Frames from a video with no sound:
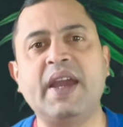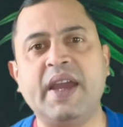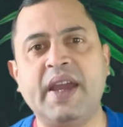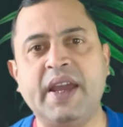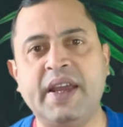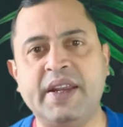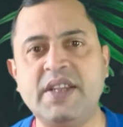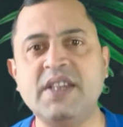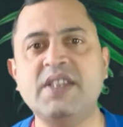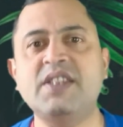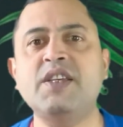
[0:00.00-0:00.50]

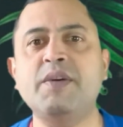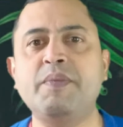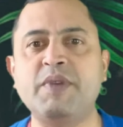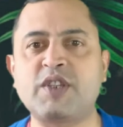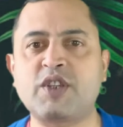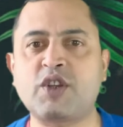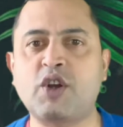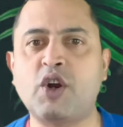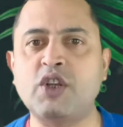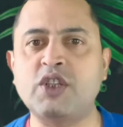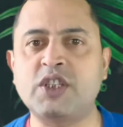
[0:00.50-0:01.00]
It is a
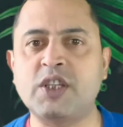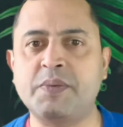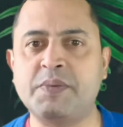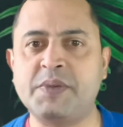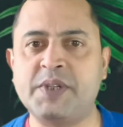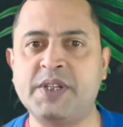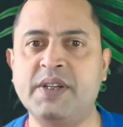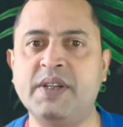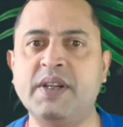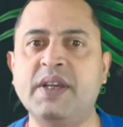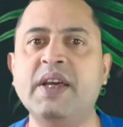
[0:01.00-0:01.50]

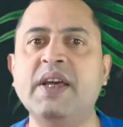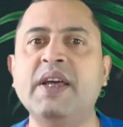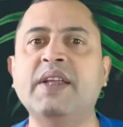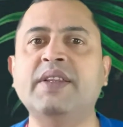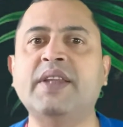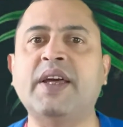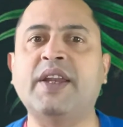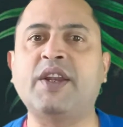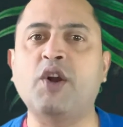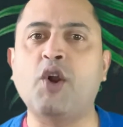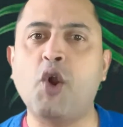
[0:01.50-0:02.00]
misconception
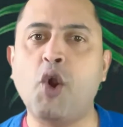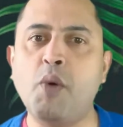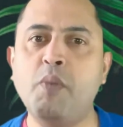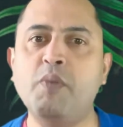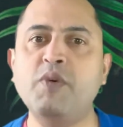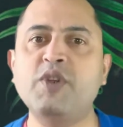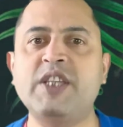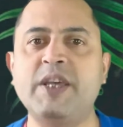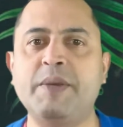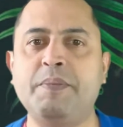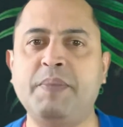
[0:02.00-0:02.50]
that
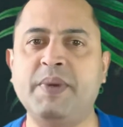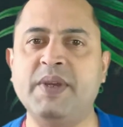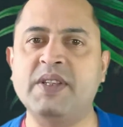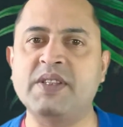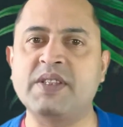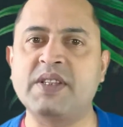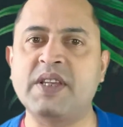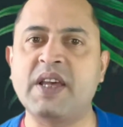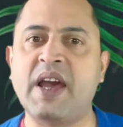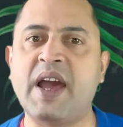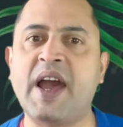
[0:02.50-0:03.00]
Homo
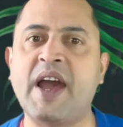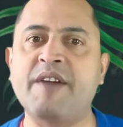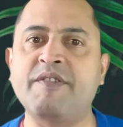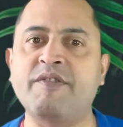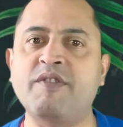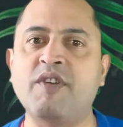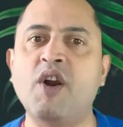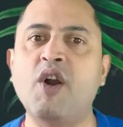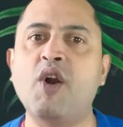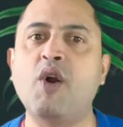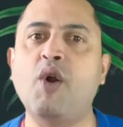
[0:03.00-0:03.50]
sapiens
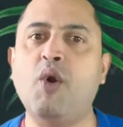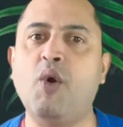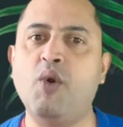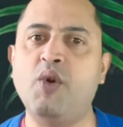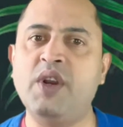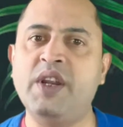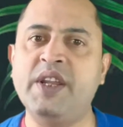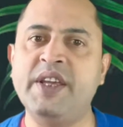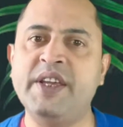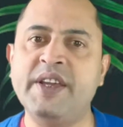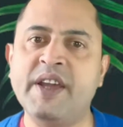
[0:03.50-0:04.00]
have
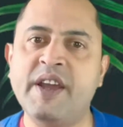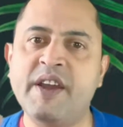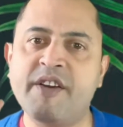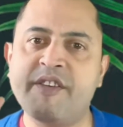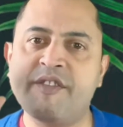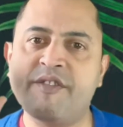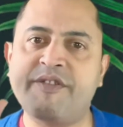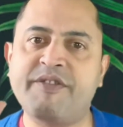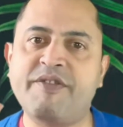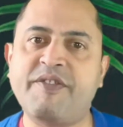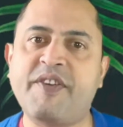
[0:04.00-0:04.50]
only
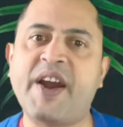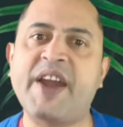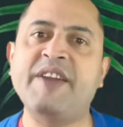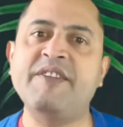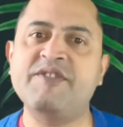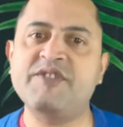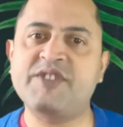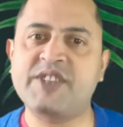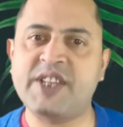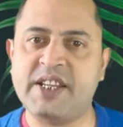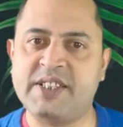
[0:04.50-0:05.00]

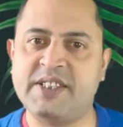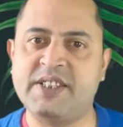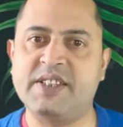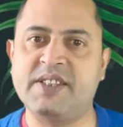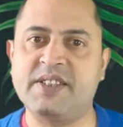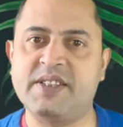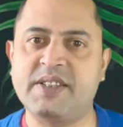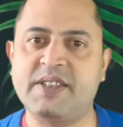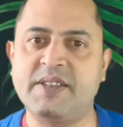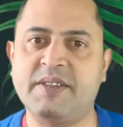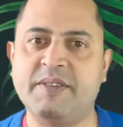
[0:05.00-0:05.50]
five
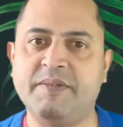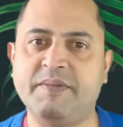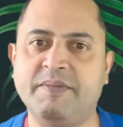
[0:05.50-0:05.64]
senses.